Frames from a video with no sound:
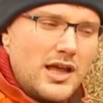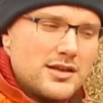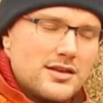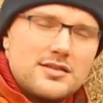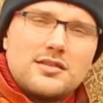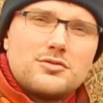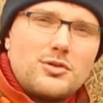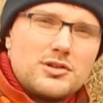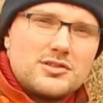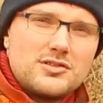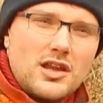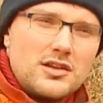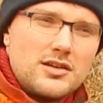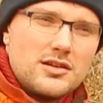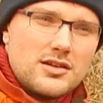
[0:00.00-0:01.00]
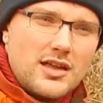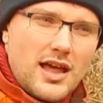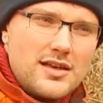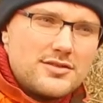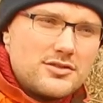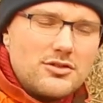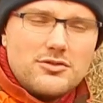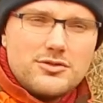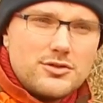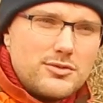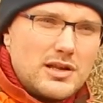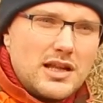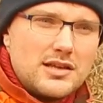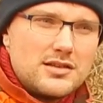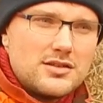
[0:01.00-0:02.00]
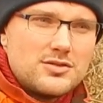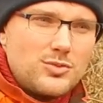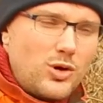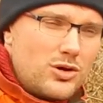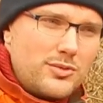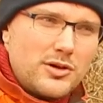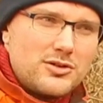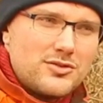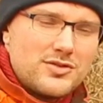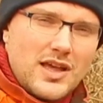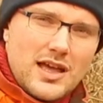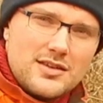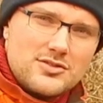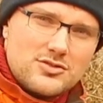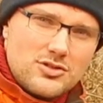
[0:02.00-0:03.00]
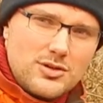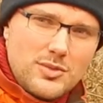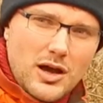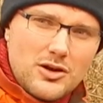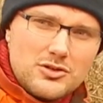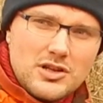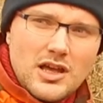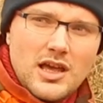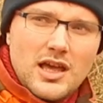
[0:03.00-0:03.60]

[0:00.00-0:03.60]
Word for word: This is what's done in a gas stove. So we let a small amount of gas stream out